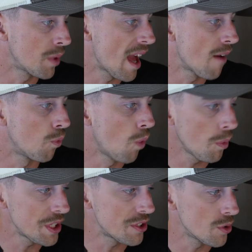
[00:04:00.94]
we have
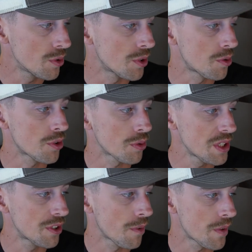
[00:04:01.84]
what we do. So tree
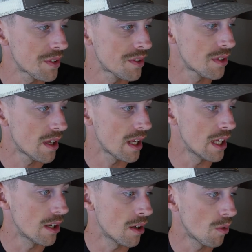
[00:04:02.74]
service
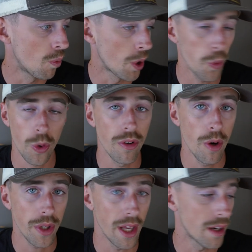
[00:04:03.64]
in where we're
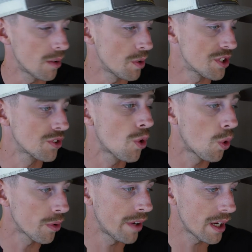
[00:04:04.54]
located, which is
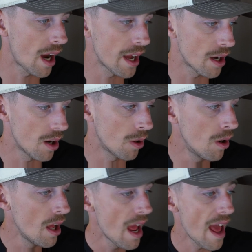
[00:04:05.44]
Coeur d'Alene, Idaho.